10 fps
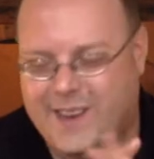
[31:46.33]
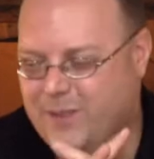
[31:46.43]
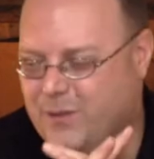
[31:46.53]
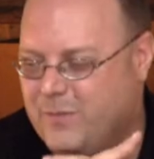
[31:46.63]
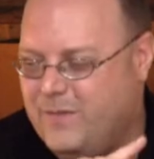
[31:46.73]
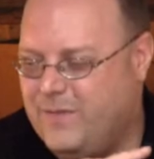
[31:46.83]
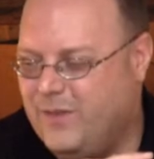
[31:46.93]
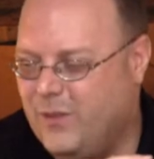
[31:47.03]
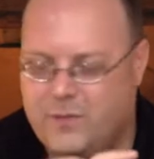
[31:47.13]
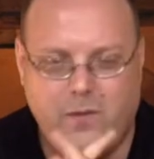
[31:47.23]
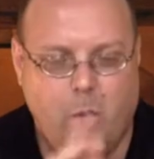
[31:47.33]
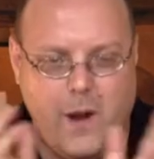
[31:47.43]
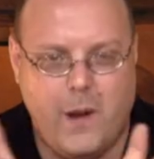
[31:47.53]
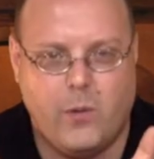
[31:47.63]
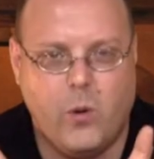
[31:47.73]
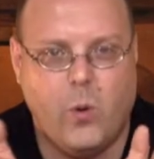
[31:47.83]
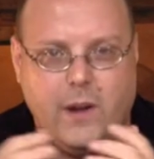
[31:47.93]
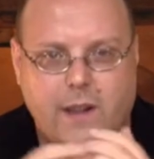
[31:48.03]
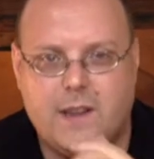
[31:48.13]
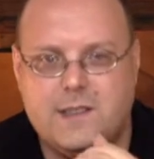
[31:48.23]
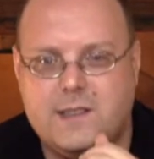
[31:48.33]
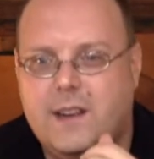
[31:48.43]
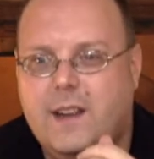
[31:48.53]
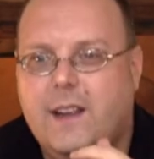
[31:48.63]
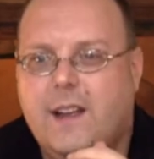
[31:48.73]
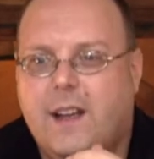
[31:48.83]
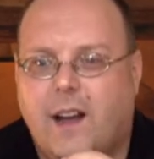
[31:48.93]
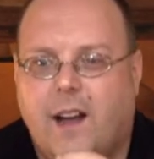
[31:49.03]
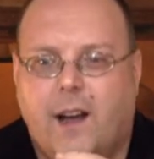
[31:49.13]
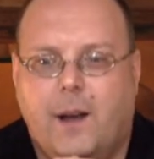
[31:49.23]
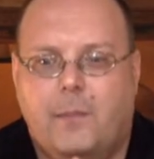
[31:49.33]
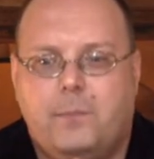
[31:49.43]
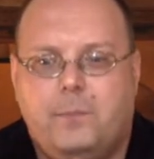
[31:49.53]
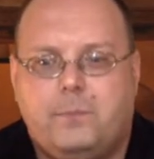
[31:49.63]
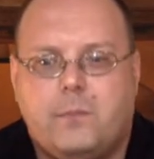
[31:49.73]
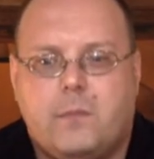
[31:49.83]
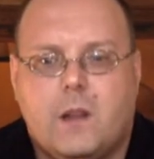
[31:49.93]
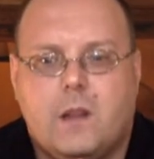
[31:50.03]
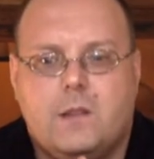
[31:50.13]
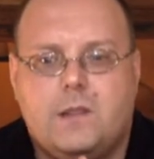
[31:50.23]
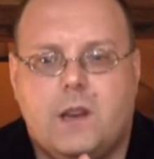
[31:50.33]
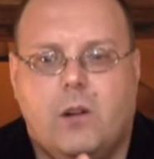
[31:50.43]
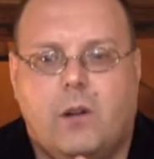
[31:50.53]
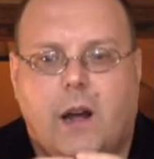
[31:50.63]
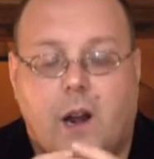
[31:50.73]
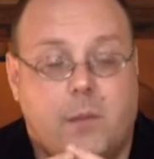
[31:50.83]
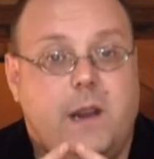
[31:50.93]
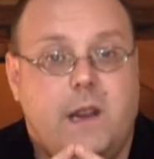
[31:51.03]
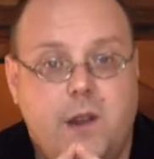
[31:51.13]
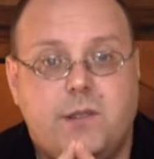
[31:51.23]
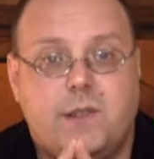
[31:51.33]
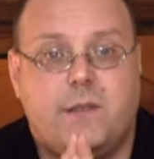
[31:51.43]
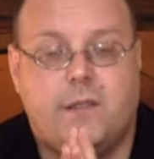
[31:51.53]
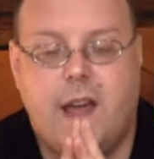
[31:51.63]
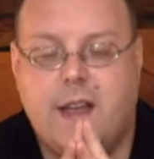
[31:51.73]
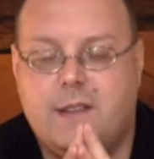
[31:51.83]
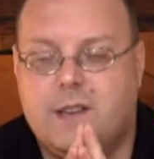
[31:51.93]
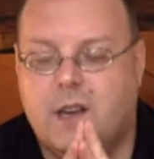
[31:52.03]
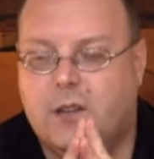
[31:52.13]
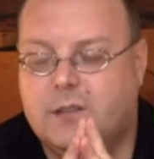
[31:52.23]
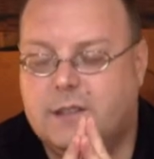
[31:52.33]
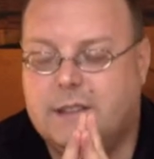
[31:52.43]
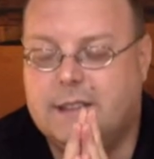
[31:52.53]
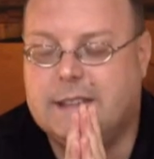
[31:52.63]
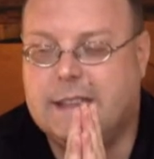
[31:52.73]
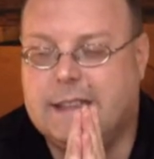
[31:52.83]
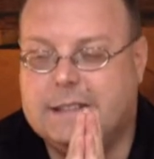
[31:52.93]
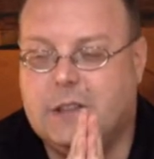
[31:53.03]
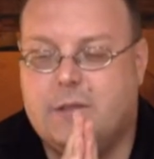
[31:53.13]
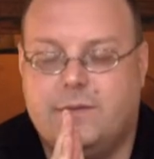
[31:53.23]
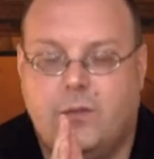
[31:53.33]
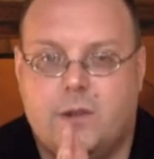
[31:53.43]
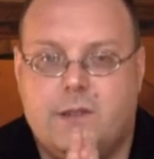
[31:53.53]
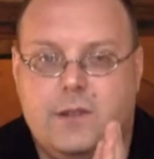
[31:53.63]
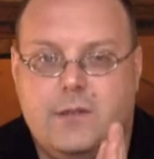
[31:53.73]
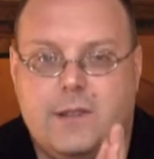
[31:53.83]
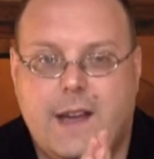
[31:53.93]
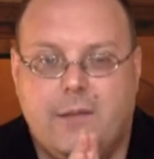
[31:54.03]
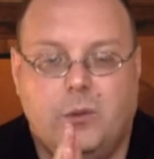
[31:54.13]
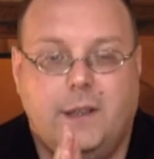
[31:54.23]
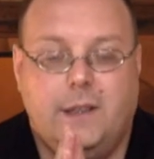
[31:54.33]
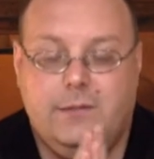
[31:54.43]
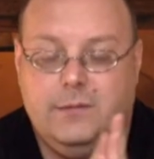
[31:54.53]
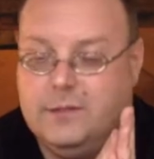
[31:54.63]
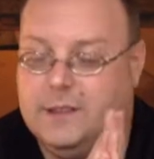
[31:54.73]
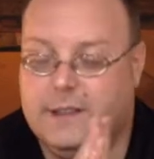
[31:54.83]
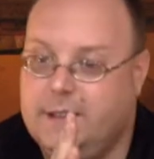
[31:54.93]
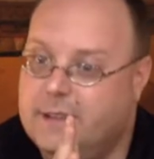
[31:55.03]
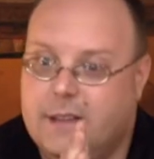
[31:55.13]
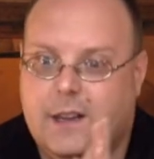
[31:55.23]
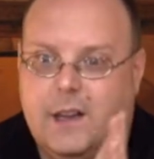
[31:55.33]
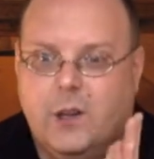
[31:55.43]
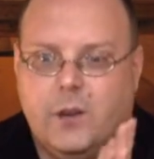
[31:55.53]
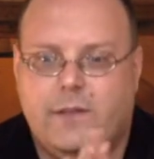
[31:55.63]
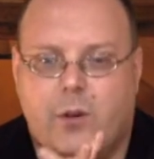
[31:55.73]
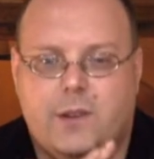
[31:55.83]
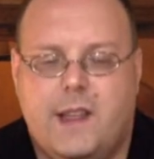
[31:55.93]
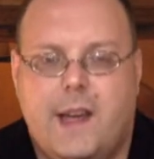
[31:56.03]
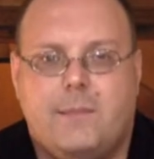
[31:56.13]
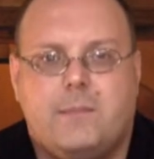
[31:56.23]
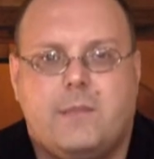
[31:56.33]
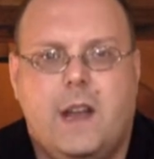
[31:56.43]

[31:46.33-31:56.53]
Uh, we're well from when I'm recording this. Um, so uh, and I'll be in Houston for that. So uh, looking forward to doing that. Really, really looking forward to that.